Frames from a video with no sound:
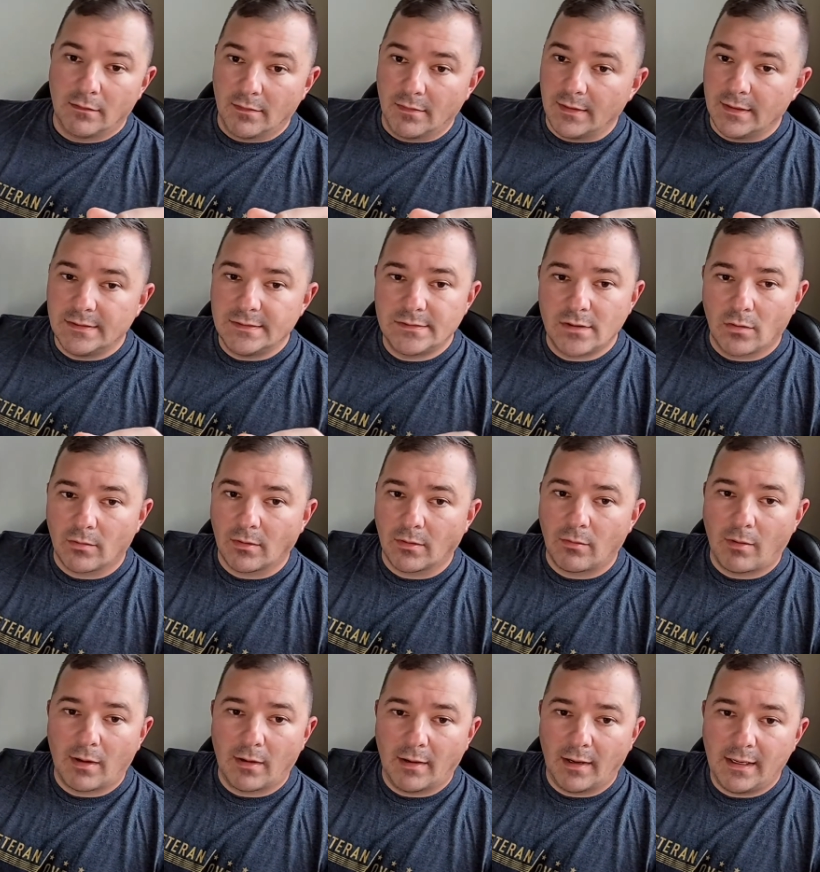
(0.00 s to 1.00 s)
These don't
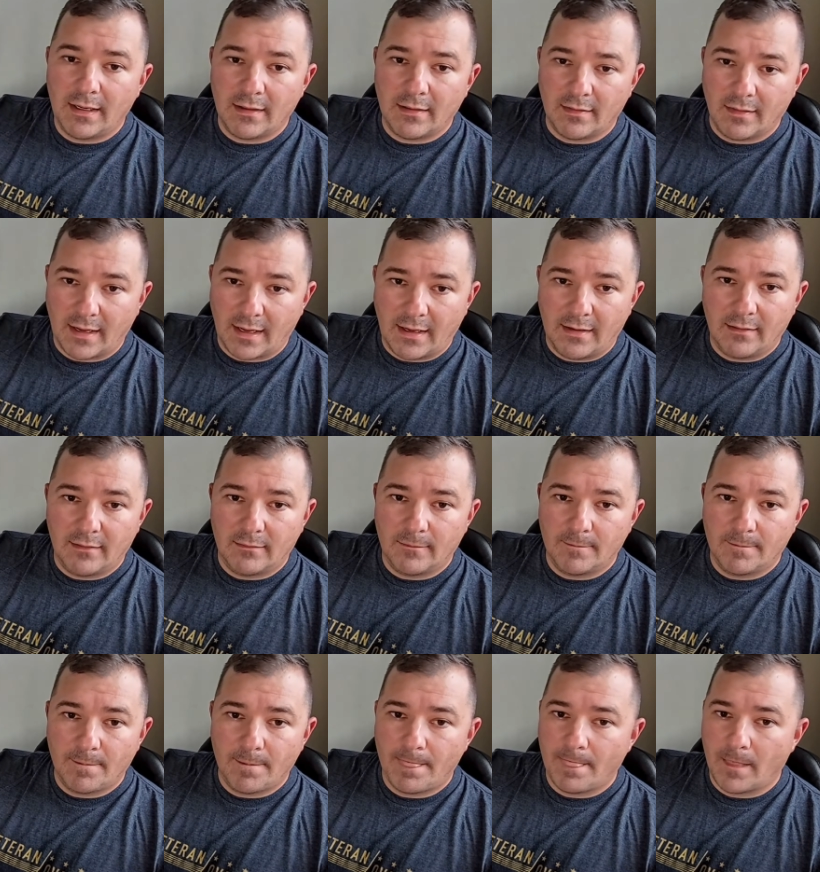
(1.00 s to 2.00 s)
require any of that.
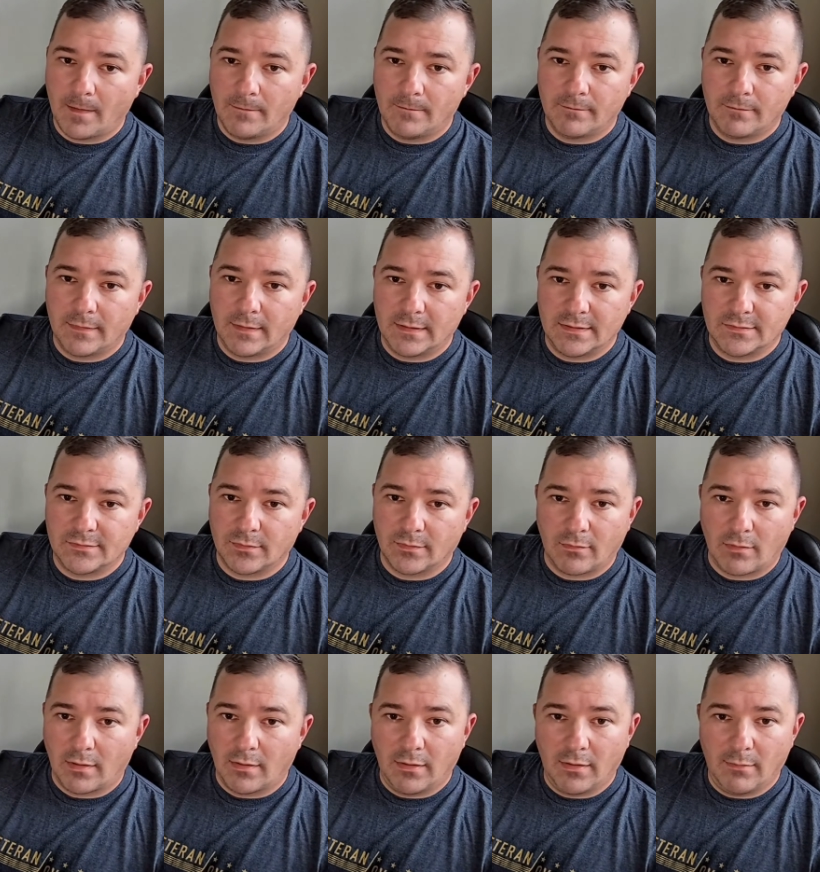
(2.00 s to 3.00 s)
They just
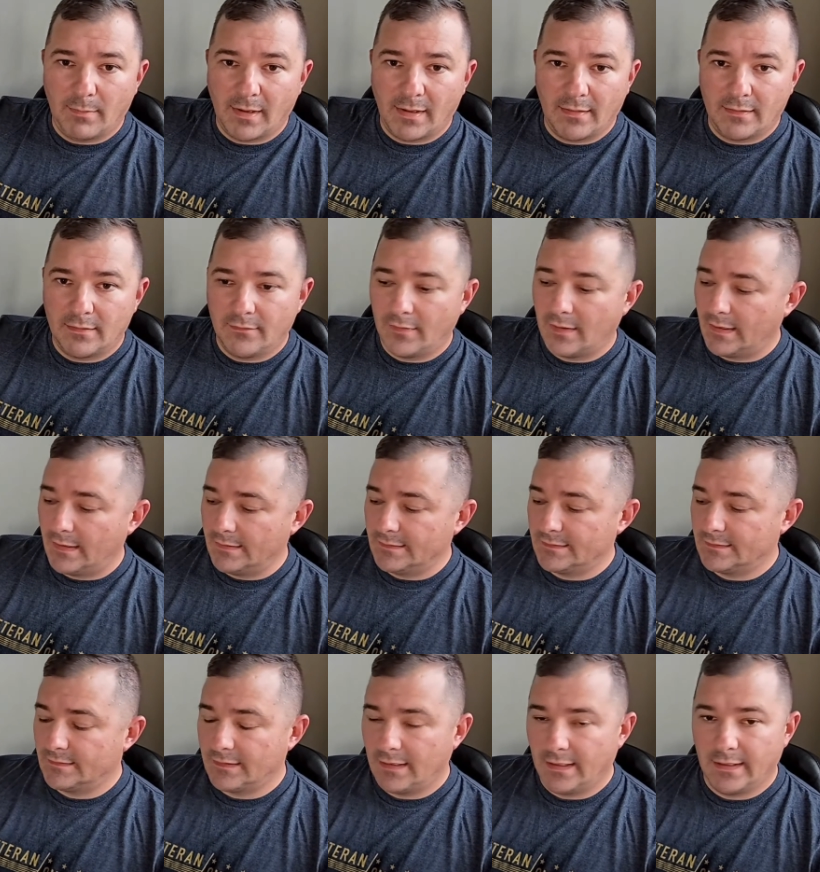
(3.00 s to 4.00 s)
require you to buy the
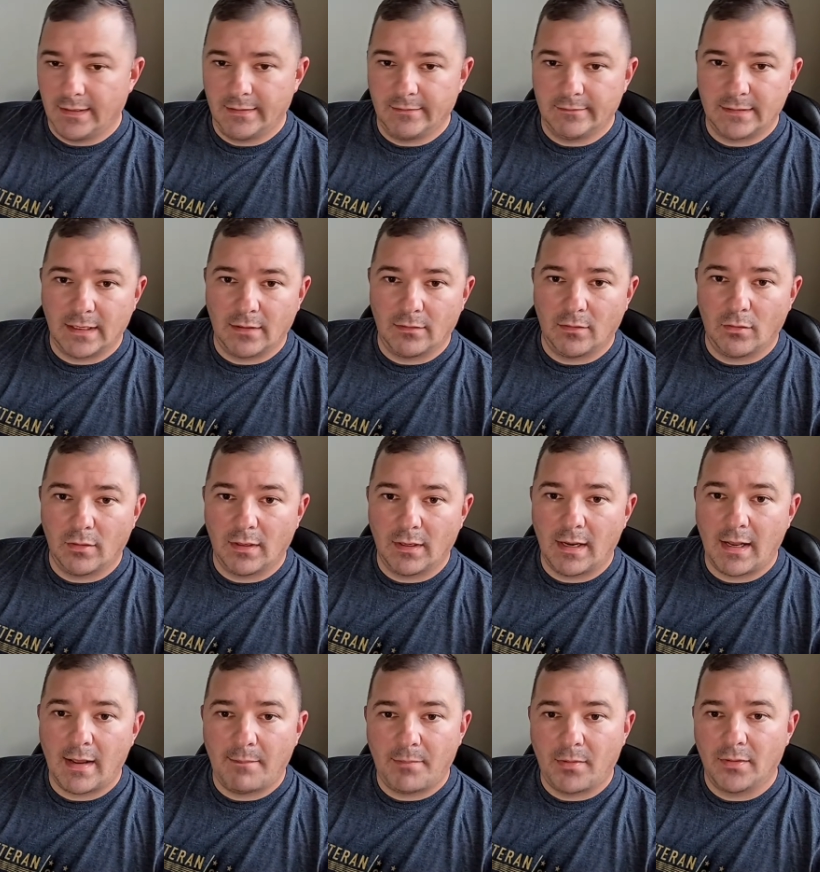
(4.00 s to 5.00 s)
device and download an
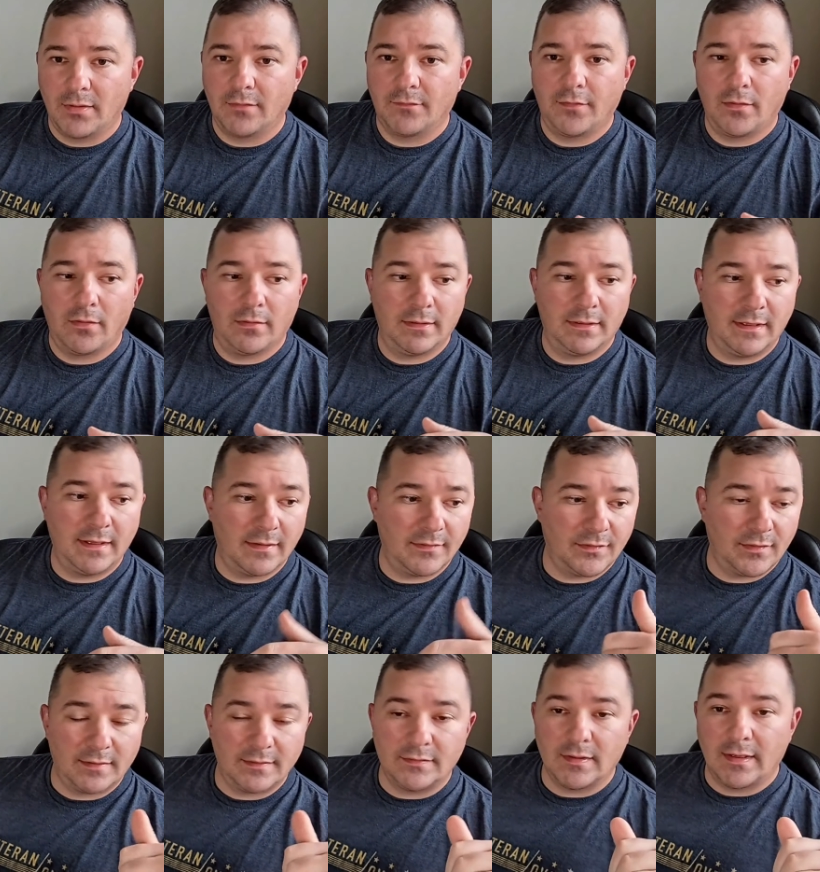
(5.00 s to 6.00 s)
app on your phone. Yes,
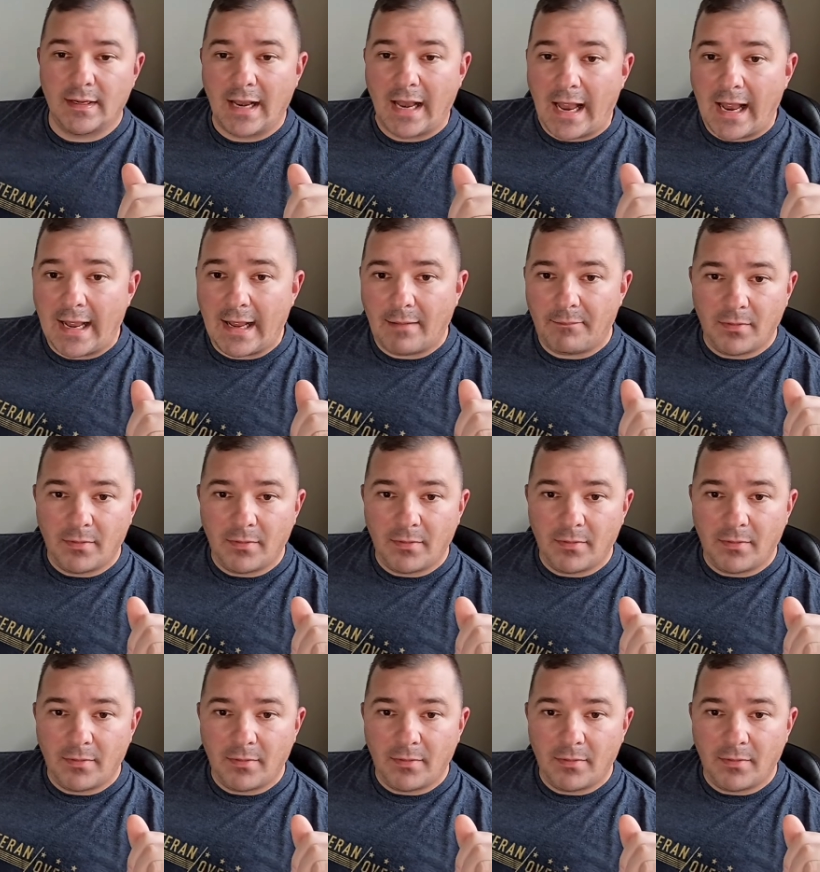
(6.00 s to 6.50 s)
I said app.